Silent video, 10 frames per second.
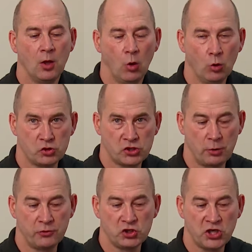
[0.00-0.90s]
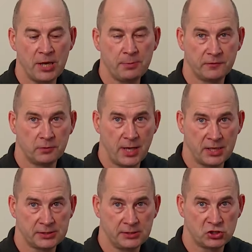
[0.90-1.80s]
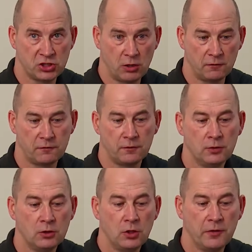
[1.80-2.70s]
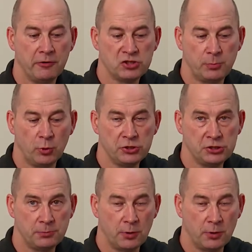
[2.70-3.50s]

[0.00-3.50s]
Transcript: Also, the shape of the mask itself. There is a pointed